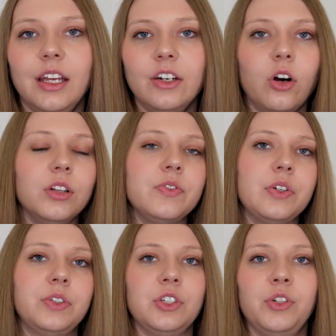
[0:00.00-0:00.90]
In all of
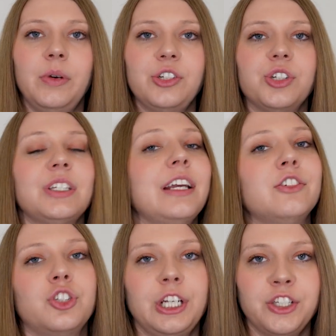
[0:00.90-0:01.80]
those situations, I had
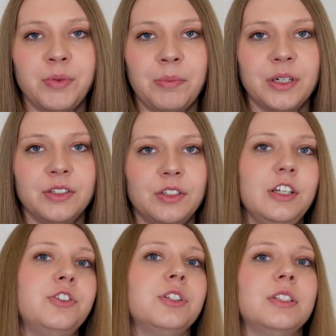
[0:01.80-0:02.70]
to change my
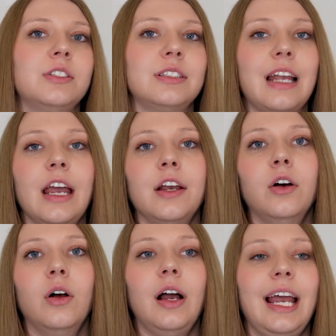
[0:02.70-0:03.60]
presentation style,